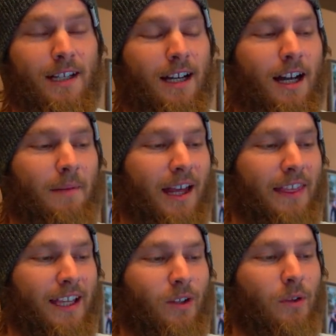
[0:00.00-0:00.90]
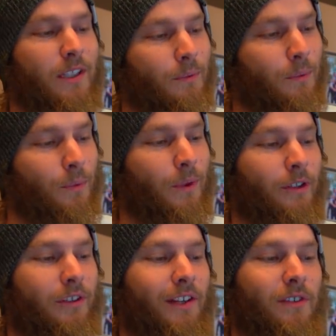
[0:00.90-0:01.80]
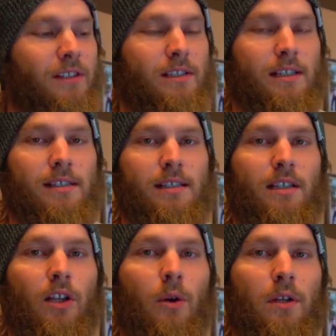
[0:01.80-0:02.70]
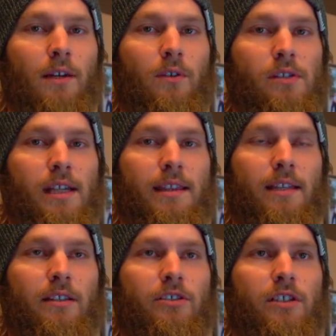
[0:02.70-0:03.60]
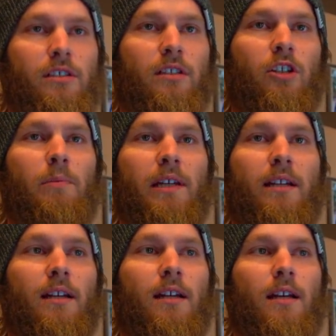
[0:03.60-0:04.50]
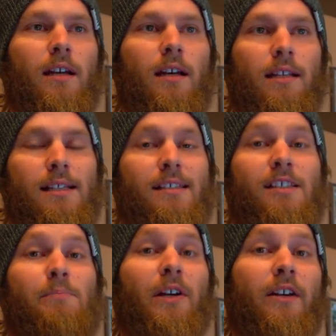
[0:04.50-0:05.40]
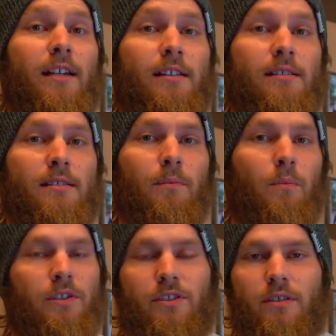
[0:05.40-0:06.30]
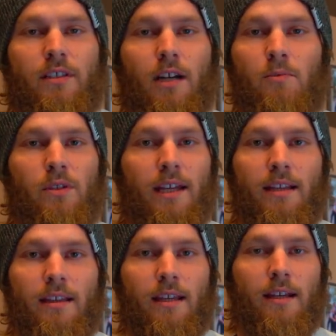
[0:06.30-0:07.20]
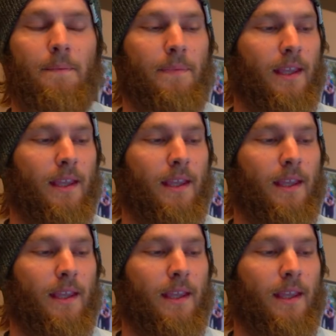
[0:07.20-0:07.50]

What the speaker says: I think the only real difference is in the lower levels. I think there's just a little bit less experience, which comes with anything.